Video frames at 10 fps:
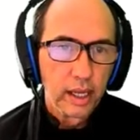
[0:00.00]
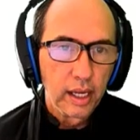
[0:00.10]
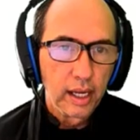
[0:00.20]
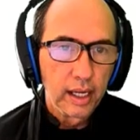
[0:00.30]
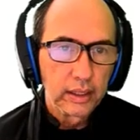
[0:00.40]

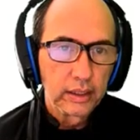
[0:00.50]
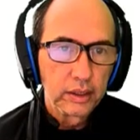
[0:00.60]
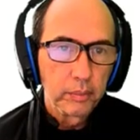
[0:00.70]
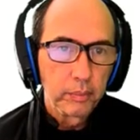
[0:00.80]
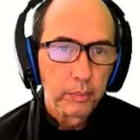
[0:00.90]

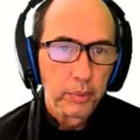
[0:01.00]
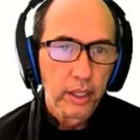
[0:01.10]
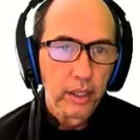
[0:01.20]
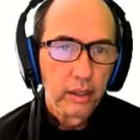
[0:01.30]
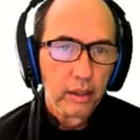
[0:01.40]

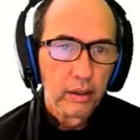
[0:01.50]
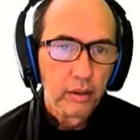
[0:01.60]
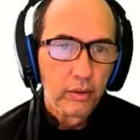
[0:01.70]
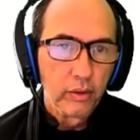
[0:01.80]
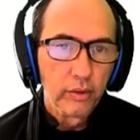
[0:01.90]
SP
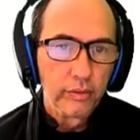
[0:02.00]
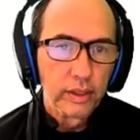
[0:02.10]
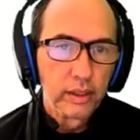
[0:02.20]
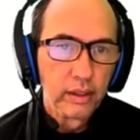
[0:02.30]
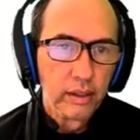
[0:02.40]
over
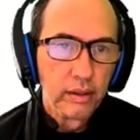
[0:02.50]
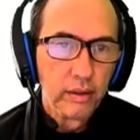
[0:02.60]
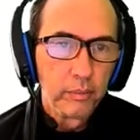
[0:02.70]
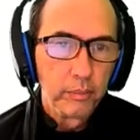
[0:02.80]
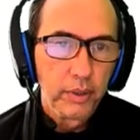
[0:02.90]

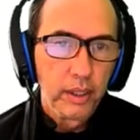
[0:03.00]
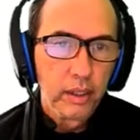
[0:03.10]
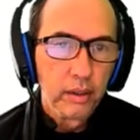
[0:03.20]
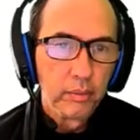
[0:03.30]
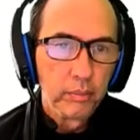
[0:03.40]
P
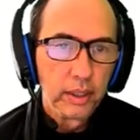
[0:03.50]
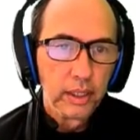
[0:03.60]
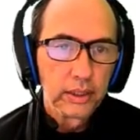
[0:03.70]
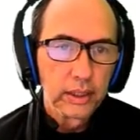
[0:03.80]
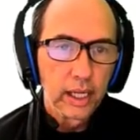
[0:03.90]

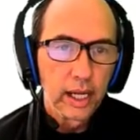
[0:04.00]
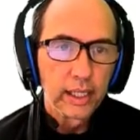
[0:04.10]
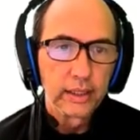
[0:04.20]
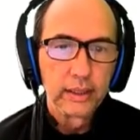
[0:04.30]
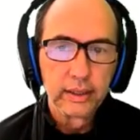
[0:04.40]
plus
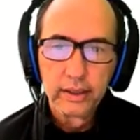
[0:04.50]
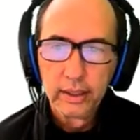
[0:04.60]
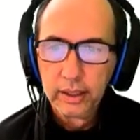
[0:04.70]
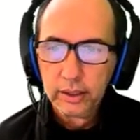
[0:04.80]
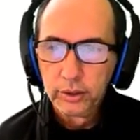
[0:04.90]
S.
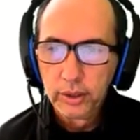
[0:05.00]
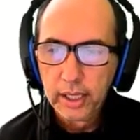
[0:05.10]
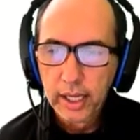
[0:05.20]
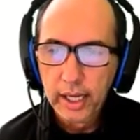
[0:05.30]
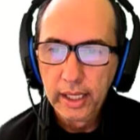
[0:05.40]
So
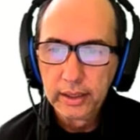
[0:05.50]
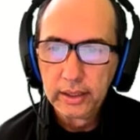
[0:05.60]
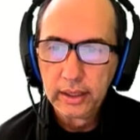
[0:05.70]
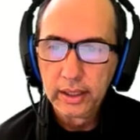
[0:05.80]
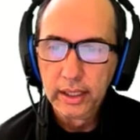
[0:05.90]
the
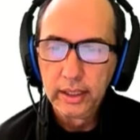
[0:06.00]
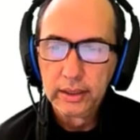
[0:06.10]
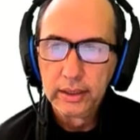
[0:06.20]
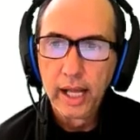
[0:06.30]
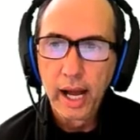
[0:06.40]
answer is
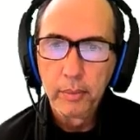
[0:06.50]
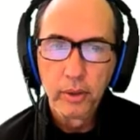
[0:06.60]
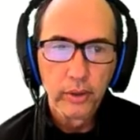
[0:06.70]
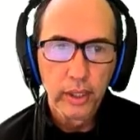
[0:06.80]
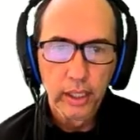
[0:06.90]

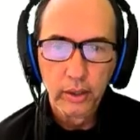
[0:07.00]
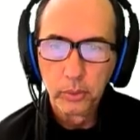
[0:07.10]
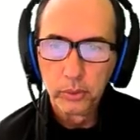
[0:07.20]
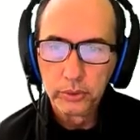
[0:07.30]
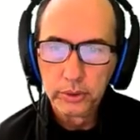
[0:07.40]
W
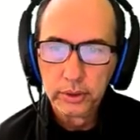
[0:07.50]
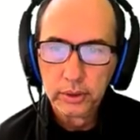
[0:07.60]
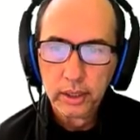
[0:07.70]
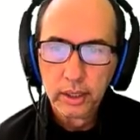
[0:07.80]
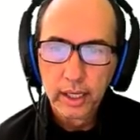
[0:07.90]
equals
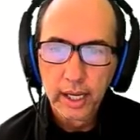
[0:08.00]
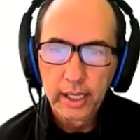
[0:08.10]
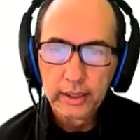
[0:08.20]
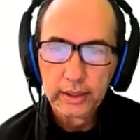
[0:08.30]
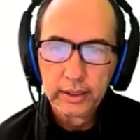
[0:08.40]

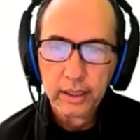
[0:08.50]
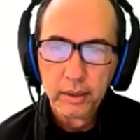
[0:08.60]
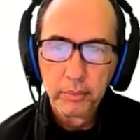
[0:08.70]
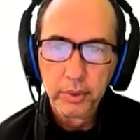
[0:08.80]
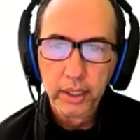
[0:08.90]

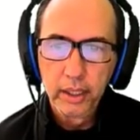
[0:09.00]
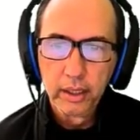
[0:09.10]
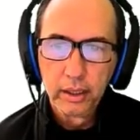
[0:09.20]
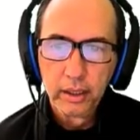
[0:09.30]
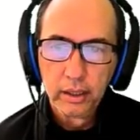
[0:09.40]
SP
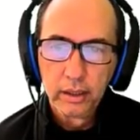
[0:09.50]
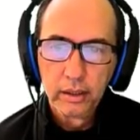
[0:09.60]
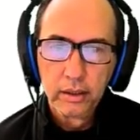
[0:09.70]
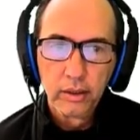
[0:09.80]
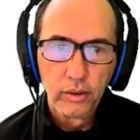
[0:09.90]

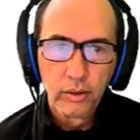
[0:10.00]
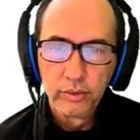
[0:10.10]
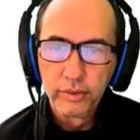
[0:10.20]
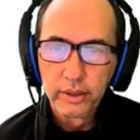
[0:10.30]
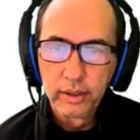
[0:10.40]

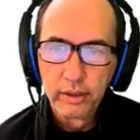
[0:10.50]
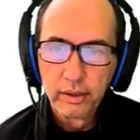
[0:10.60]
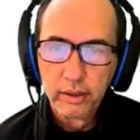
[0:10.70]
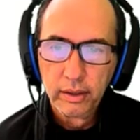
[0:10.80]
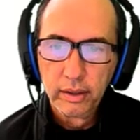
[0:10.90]
over
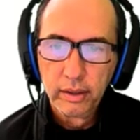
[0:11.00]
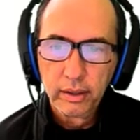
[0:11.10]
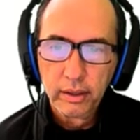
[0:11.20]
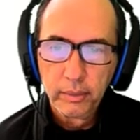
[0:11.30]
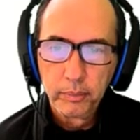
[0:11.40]

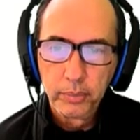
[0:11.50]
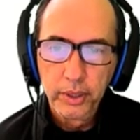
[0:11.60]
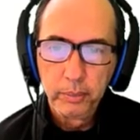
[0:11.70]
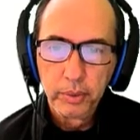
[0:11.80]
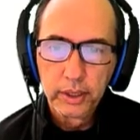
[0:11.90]
P
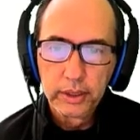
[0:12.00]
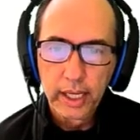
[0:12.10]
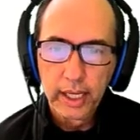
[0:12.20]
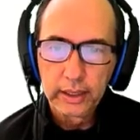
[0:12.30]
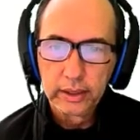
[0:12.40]
plus
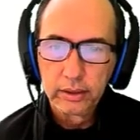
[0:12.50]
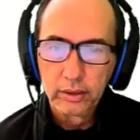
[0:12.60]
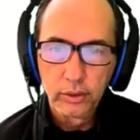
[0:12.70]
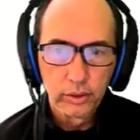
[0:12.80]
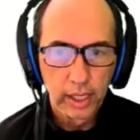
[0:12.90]
S,
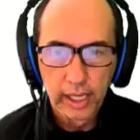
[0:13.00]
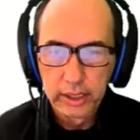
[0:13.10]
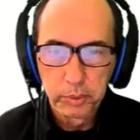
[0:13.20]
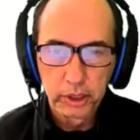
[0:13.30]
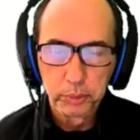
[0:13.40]
or S
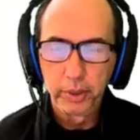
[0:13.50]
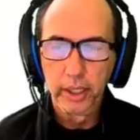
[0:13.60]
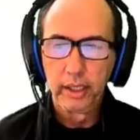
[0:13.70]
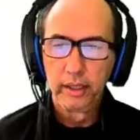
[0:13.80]
plus P.